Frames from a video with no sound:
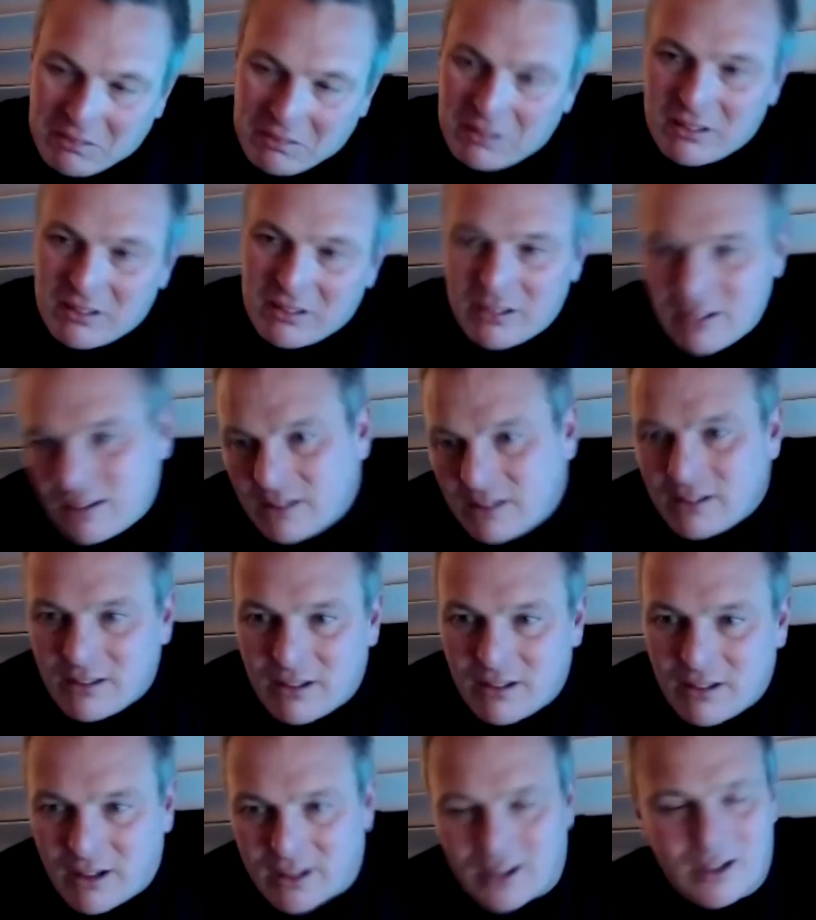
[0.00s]

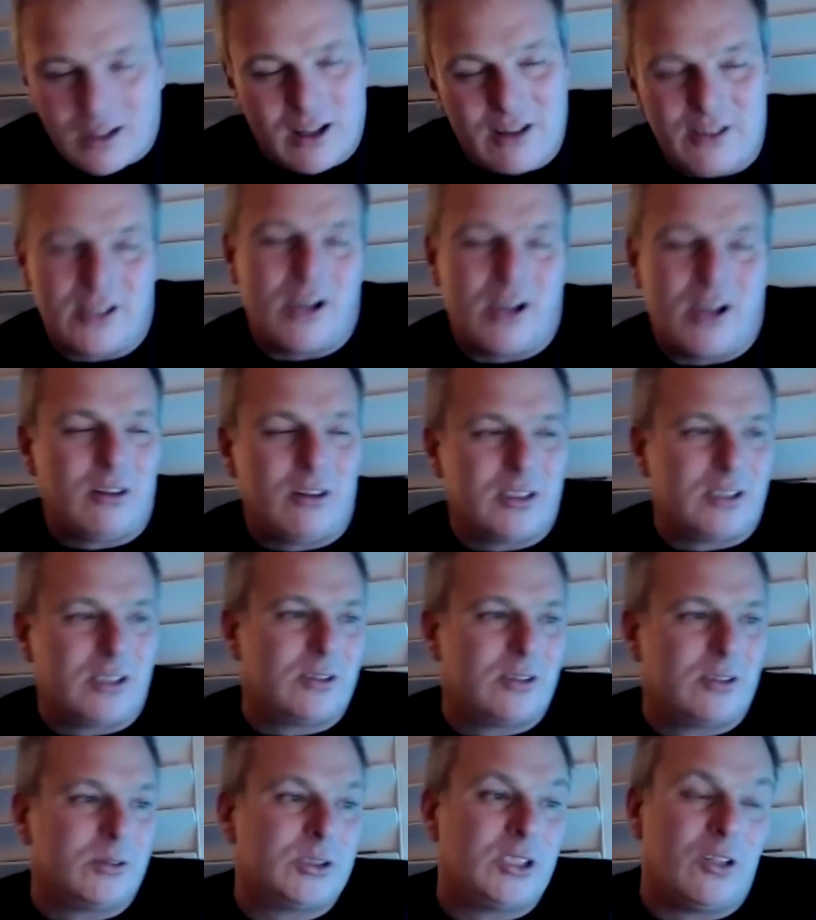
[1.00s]
I don't know. You're holding
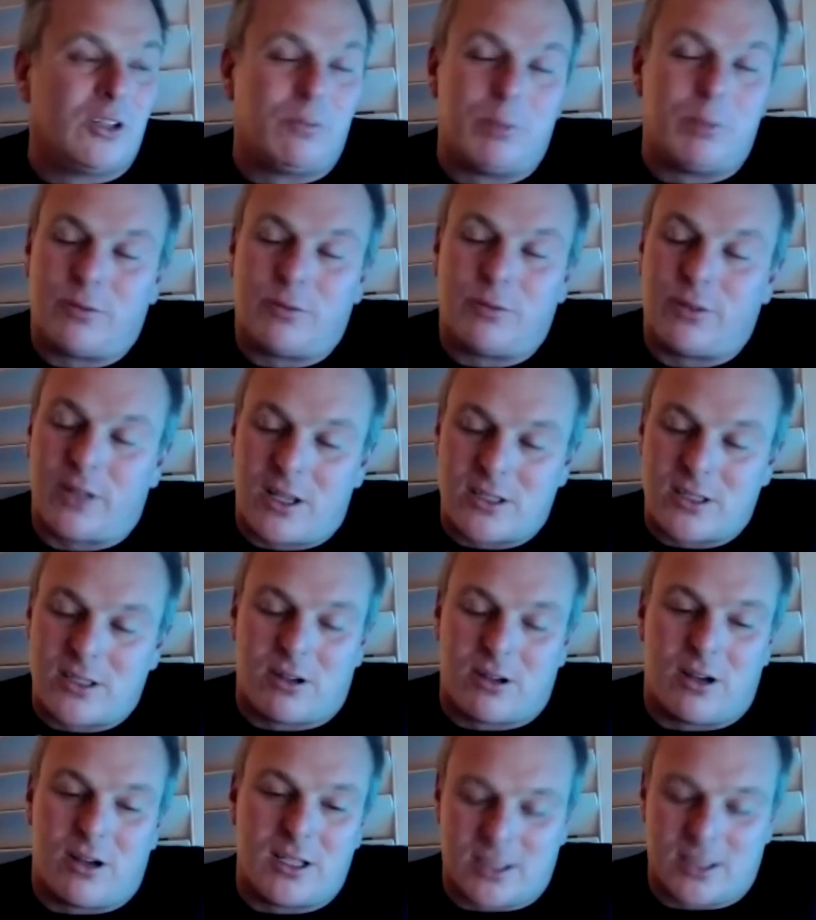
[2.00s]
on to a shelf. But for those
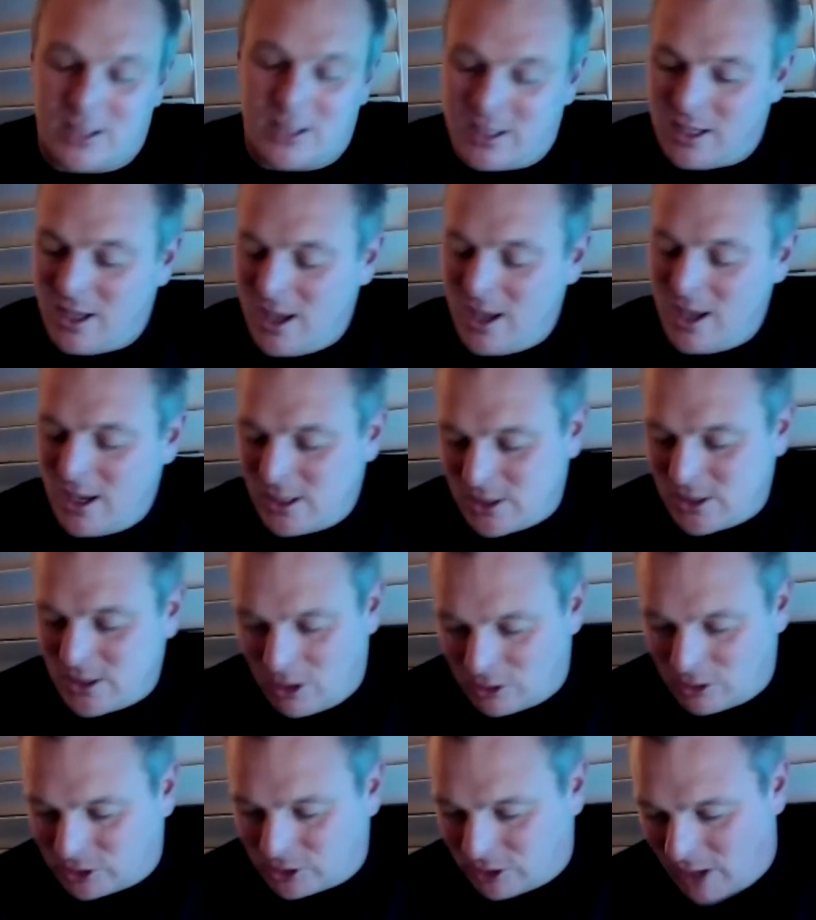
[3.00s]
guys that are
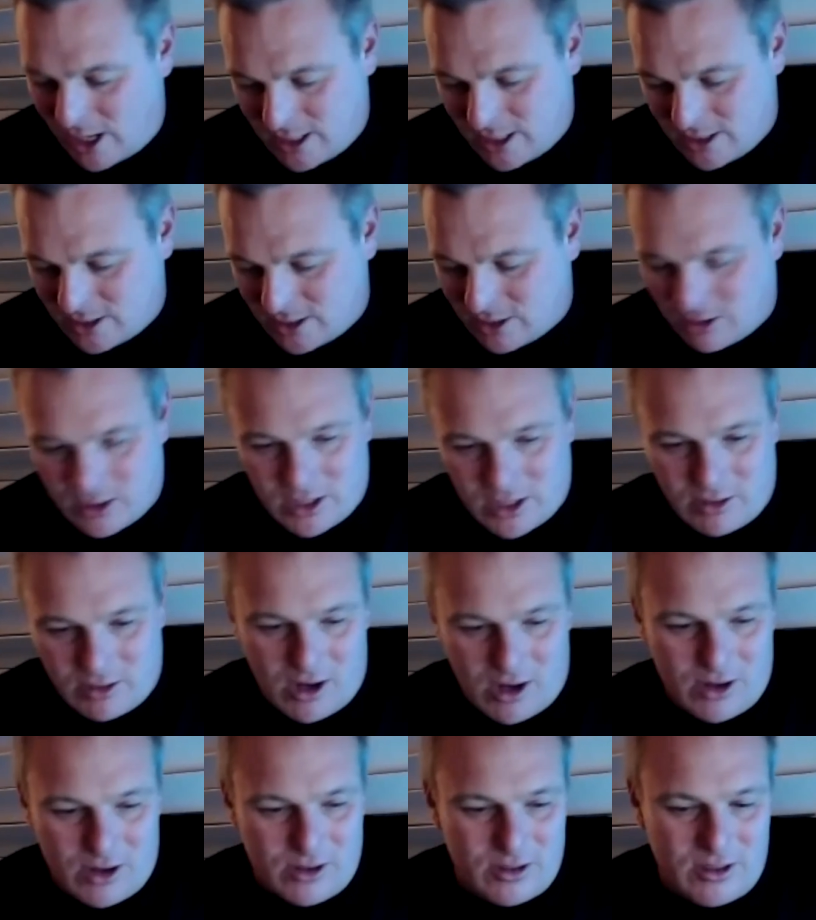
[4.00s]
sole traders on their
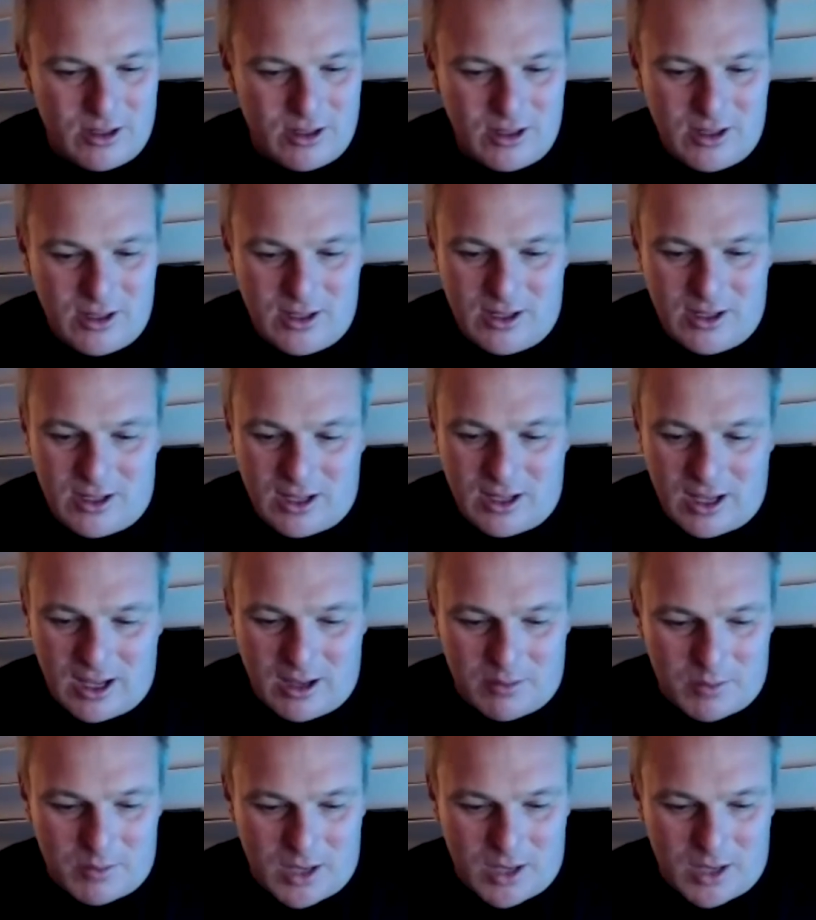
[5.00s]
own
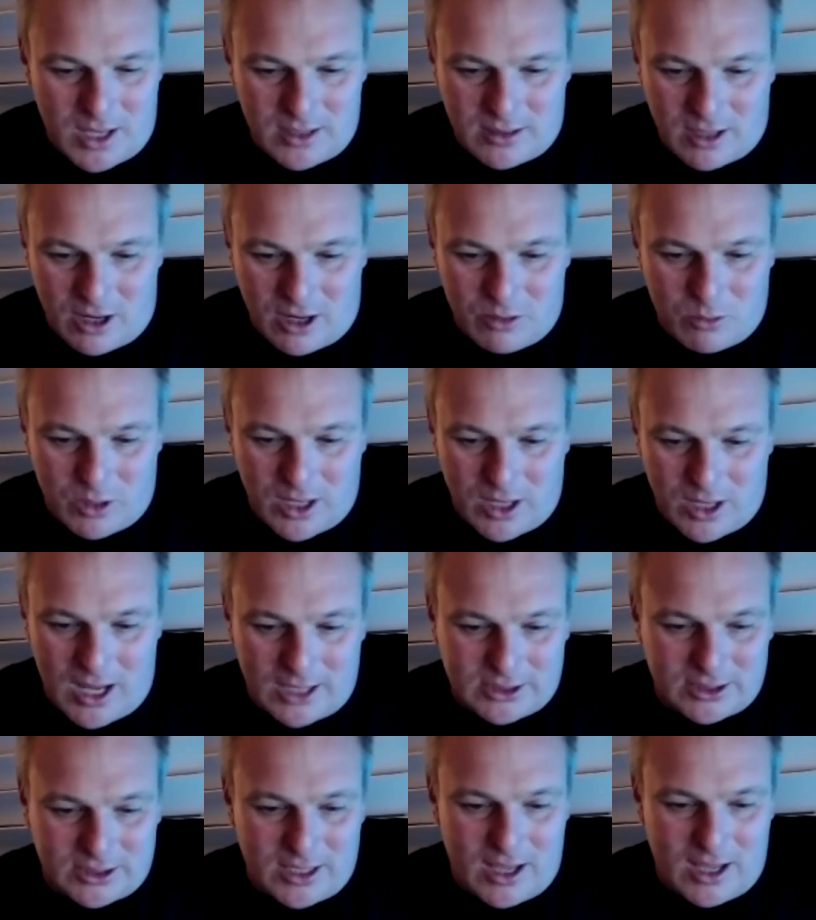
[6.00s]
and don't want to
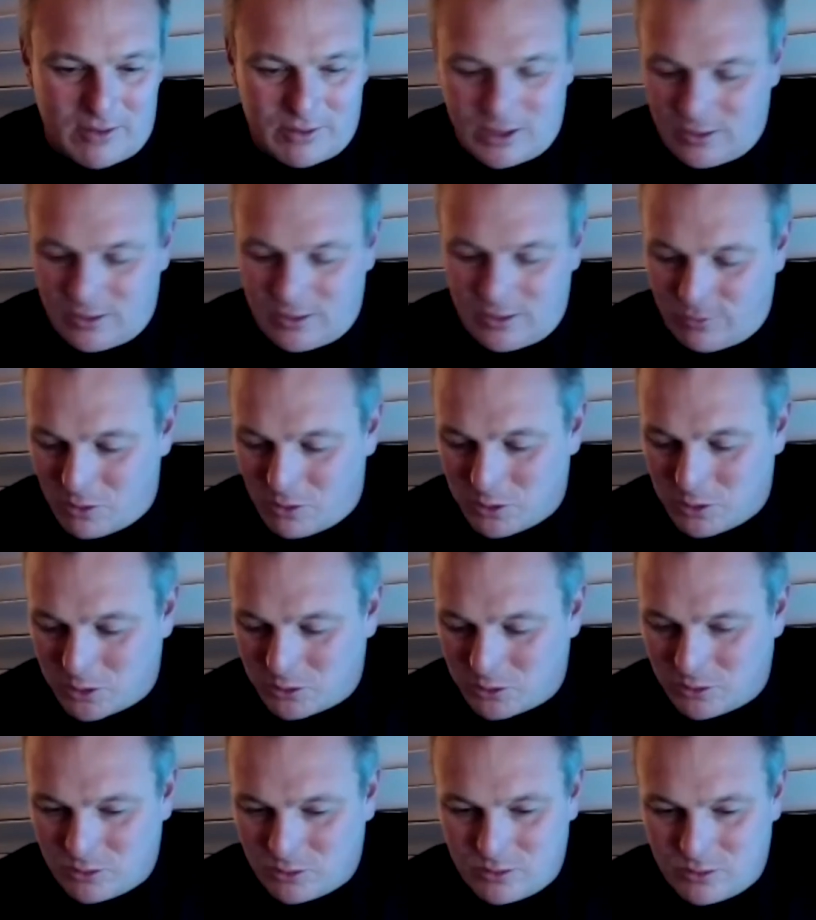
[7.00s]
actually have any
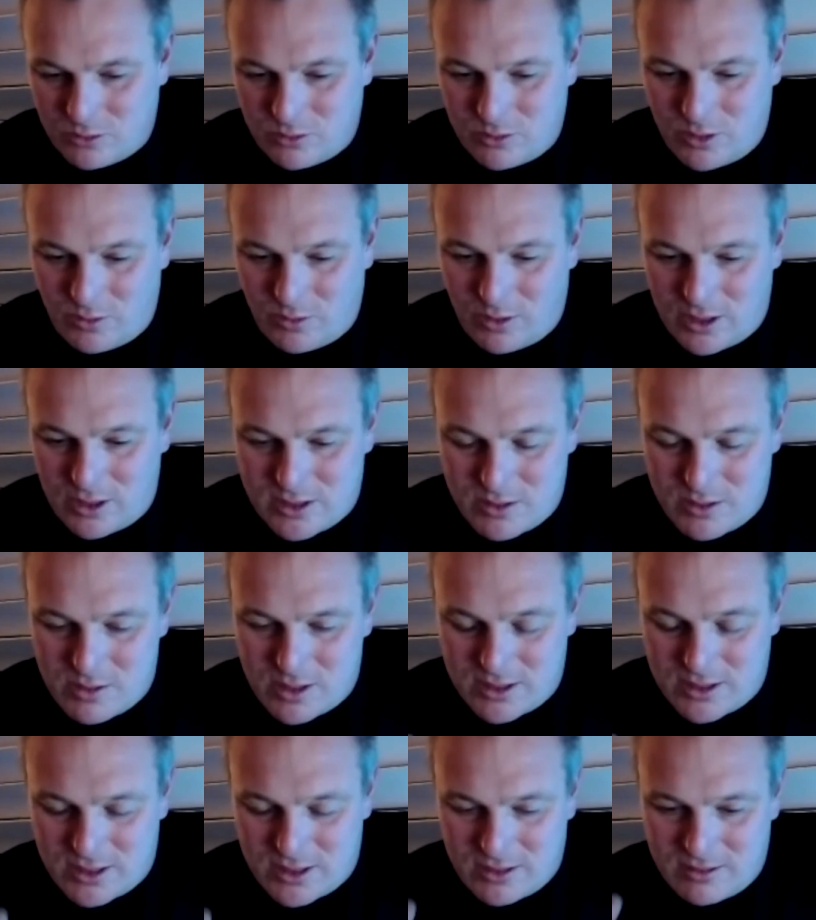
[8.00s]
formal, as
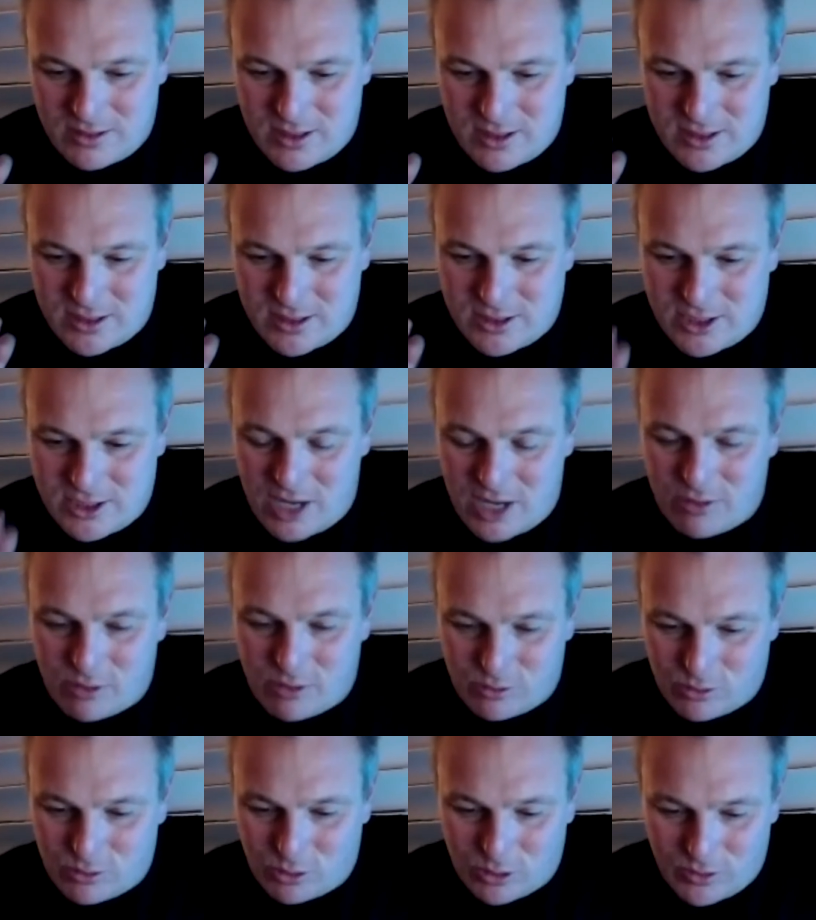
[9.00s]
a
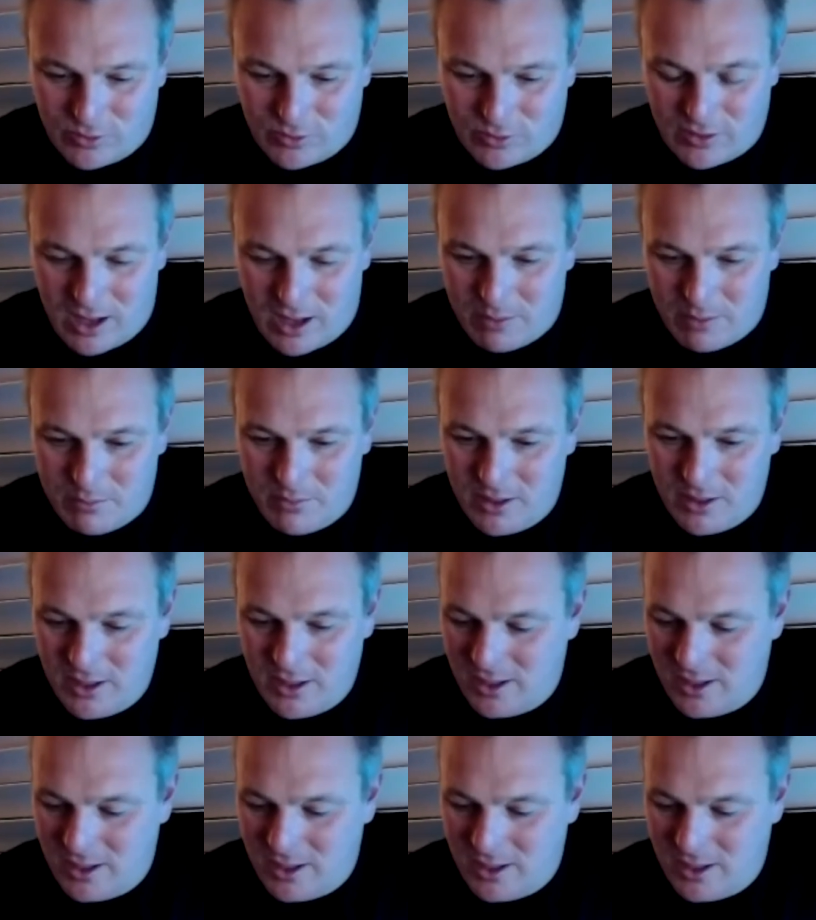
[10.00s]
general rule of thumb.